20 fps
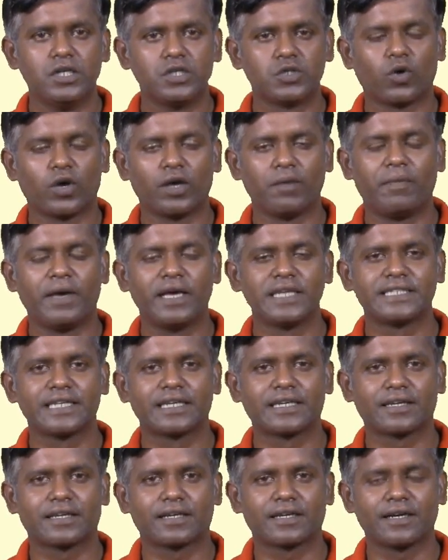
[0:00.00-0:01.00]
So a
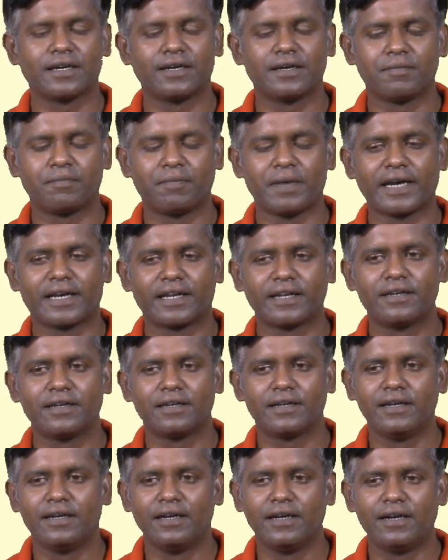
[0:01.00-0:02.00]
basic
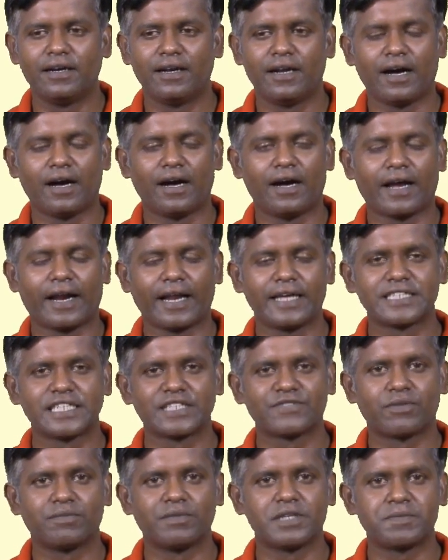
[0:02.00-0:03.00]
pattern
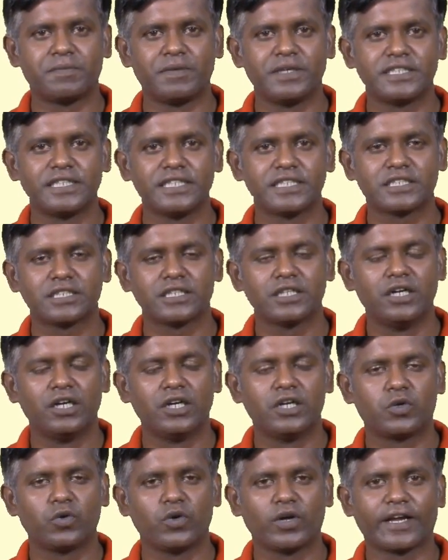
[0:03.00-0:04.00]
arises from the species
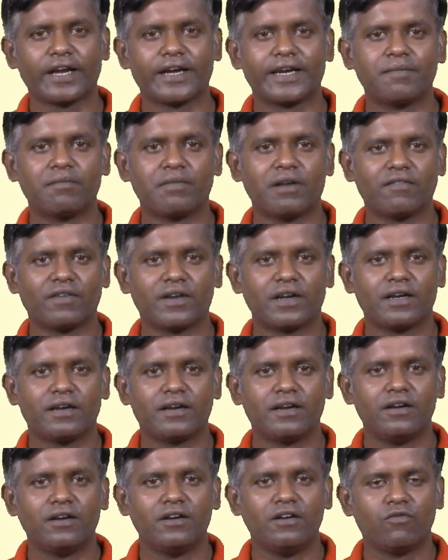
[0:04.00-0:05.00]
to a kingdom level.
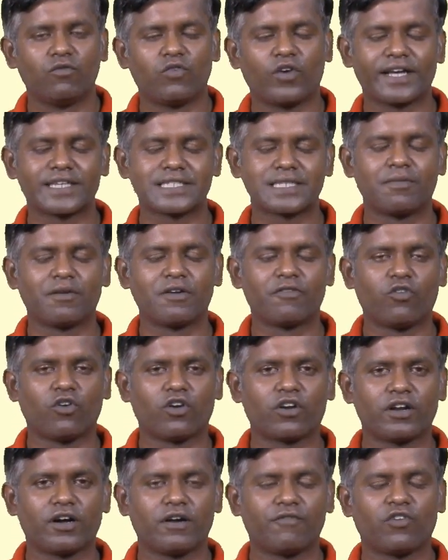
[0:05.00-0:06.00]
For example,
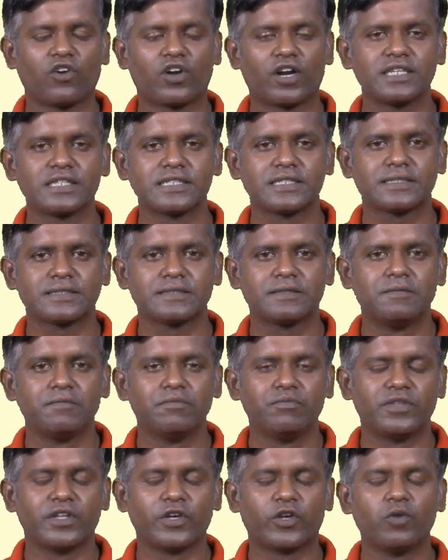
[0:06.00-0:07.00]
for us,
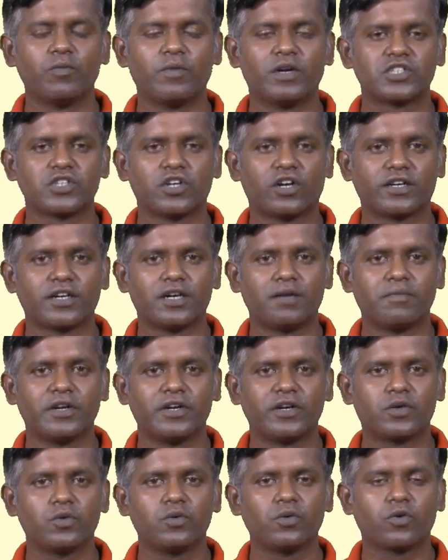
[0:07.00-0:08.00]
the humans are termed
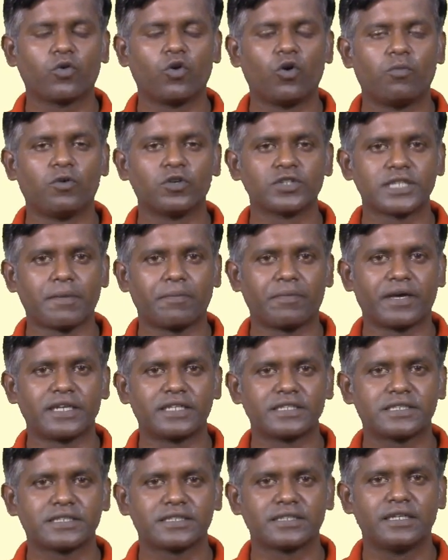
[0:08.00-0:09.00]
into Homo
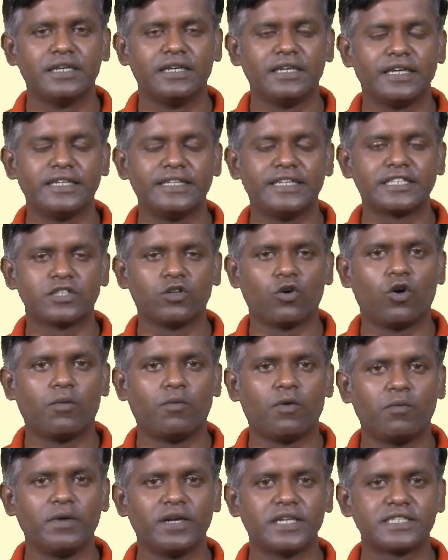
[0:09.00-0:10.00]
sapiens. In this, the
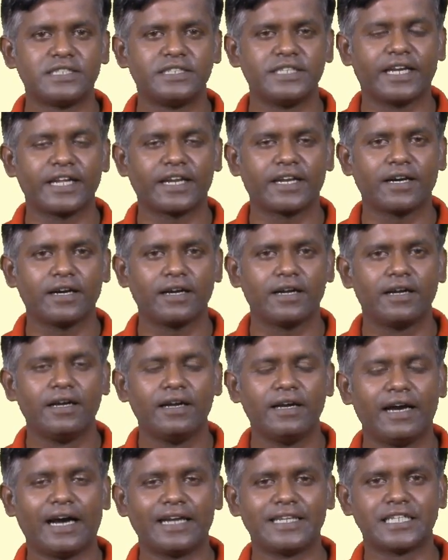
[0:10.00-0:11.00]
Homo means genera,
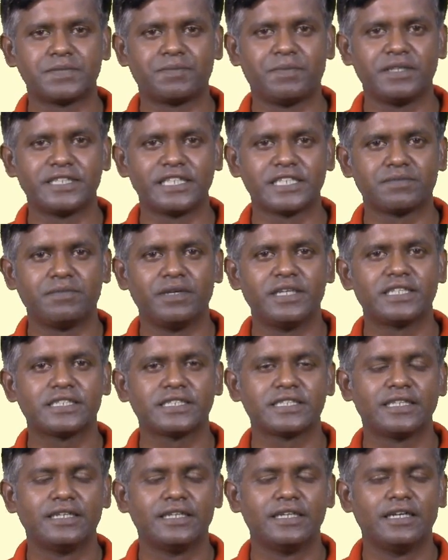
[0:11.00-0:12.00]
and the species
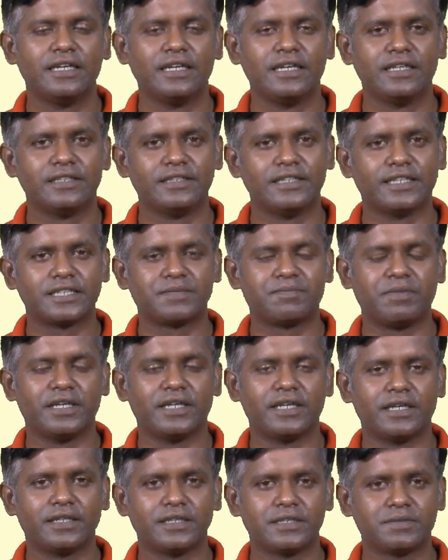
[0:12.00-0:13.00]
means, the
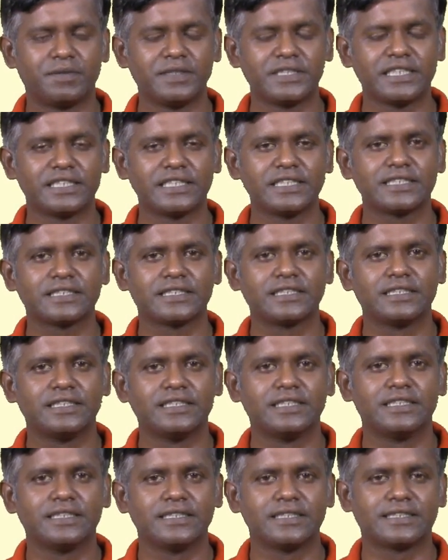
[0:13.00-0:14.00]
species is
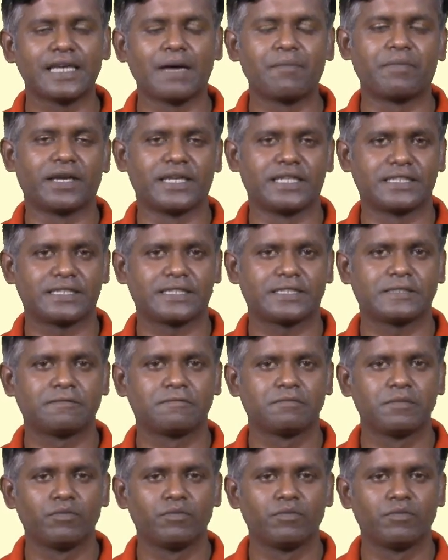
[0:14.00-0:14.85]
sapiens.